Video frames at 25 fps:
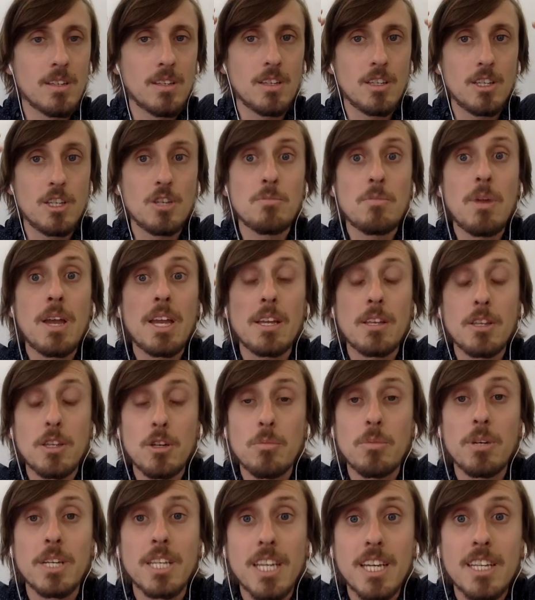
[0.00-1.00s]
you
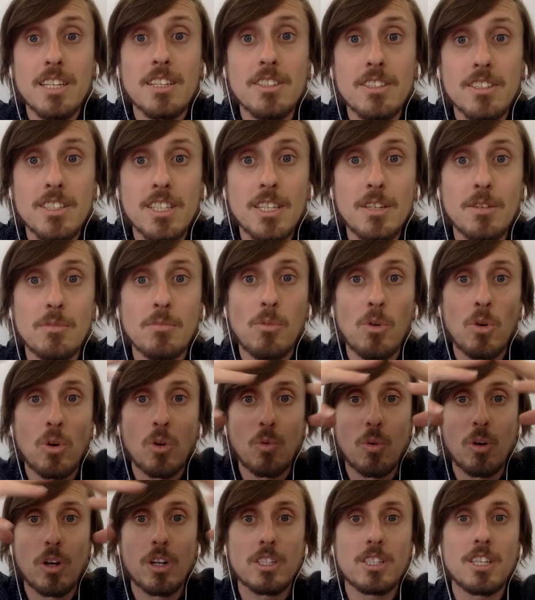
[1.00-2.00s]
begin to see more
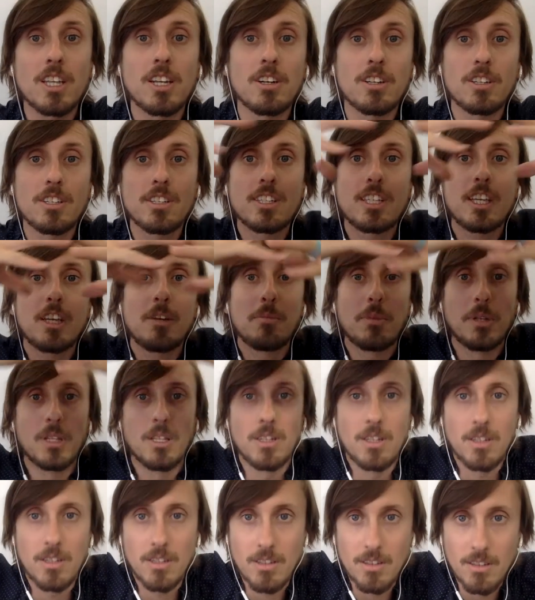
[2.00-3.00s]
words that are
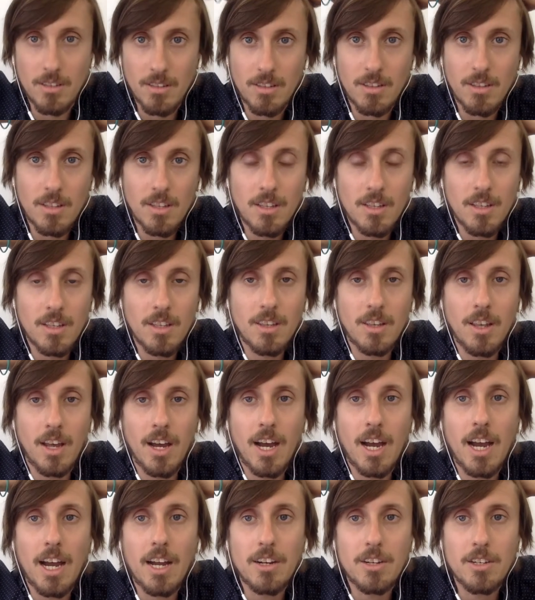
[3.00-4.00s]
similar the
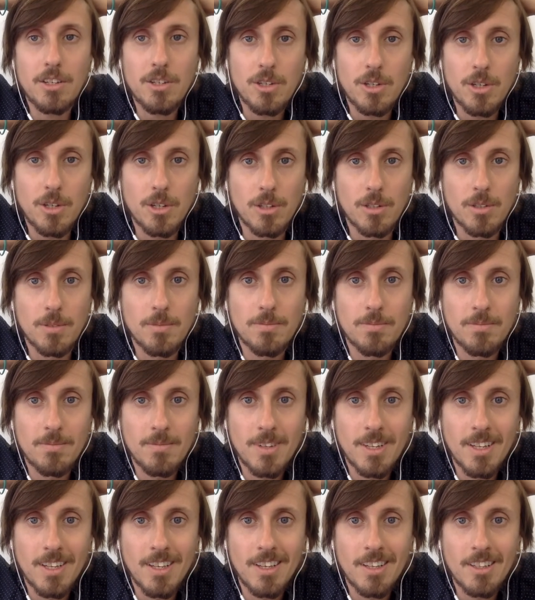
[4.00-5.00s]
higher you go.
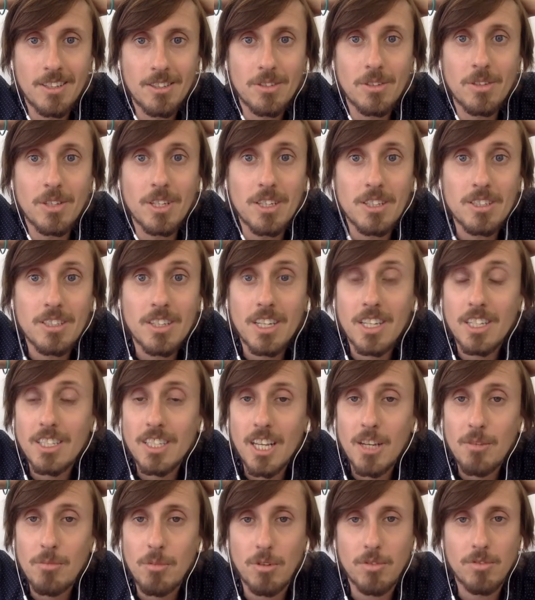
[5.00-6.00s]
So here's an
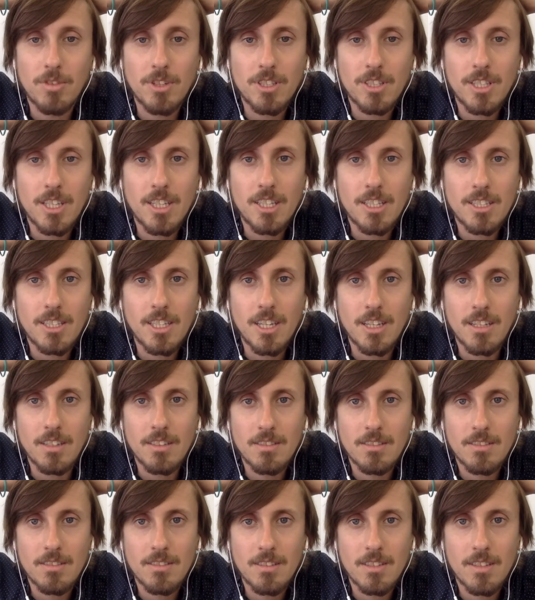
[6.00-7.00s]
example: facilitate,
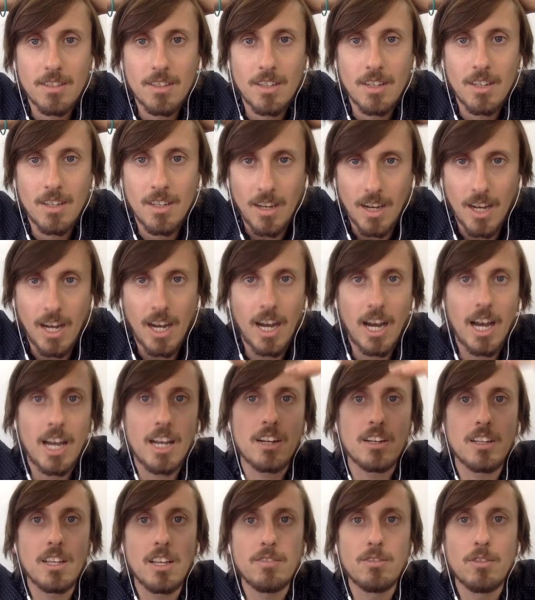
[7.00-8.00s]
a
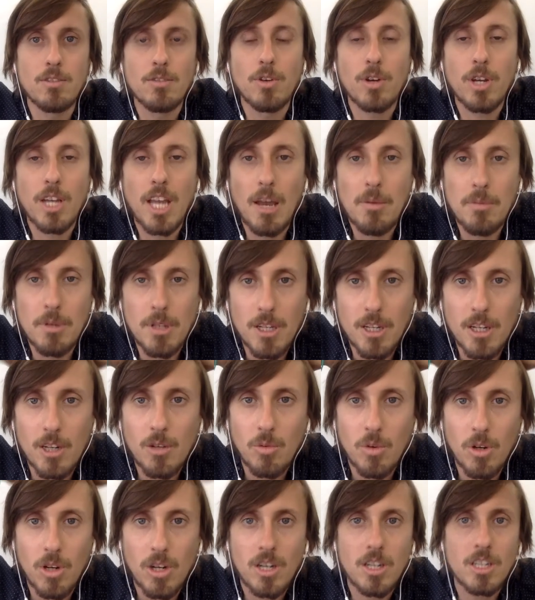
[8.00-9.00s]
higher level vocabulary
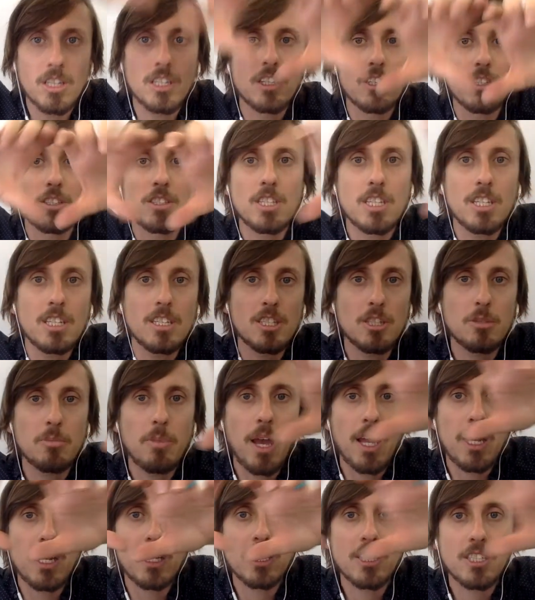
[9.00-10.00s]
word, and you're seeing a
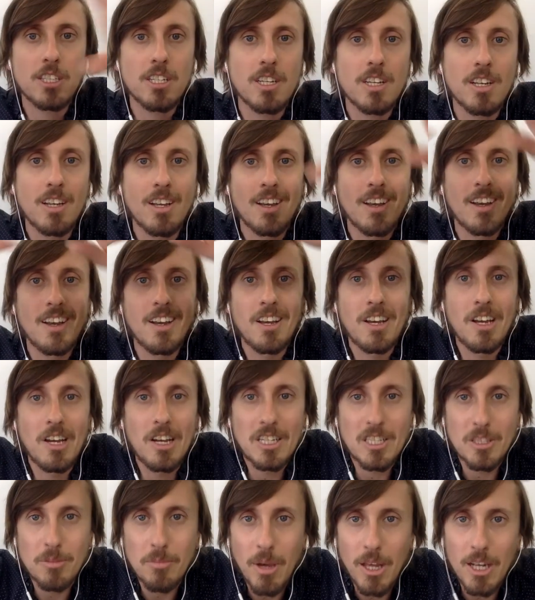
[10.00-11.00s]
Spanish
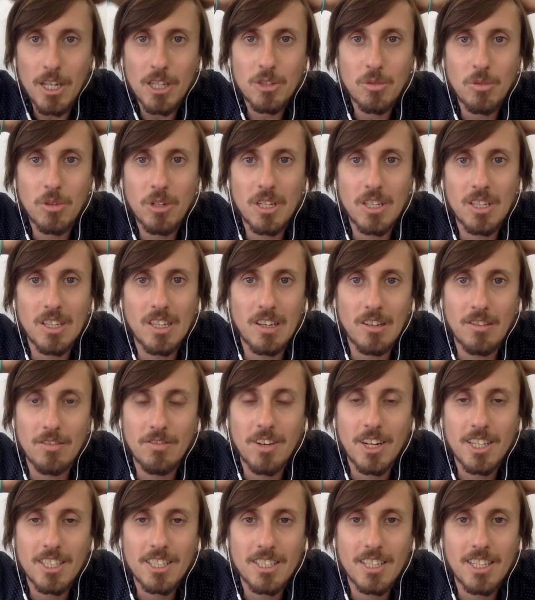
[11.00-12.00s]
word in there:
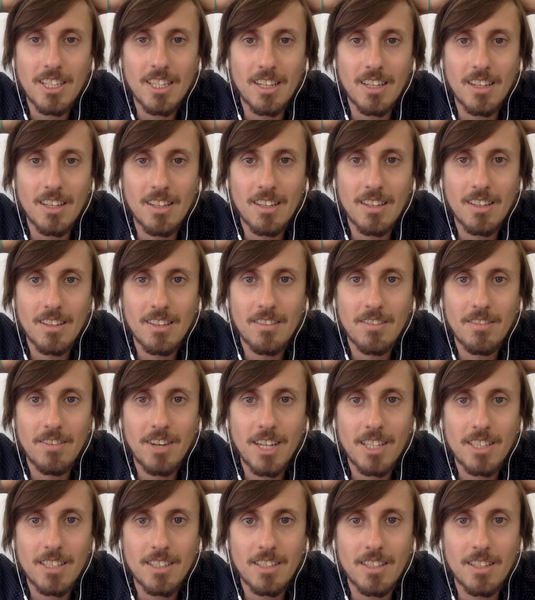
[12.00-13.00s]
fácil,
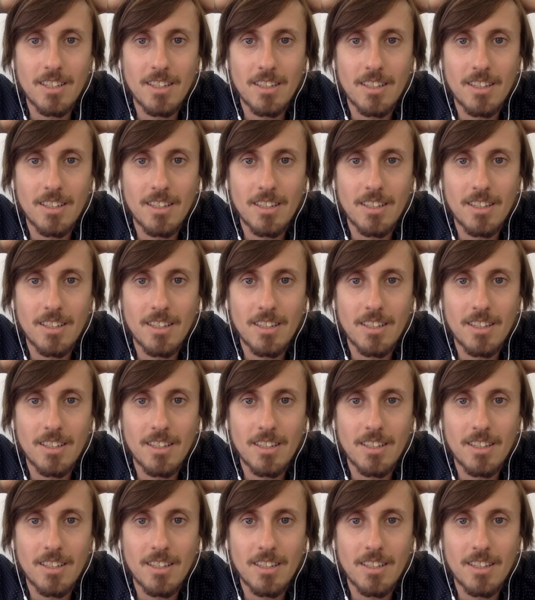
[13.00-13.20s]
fácil,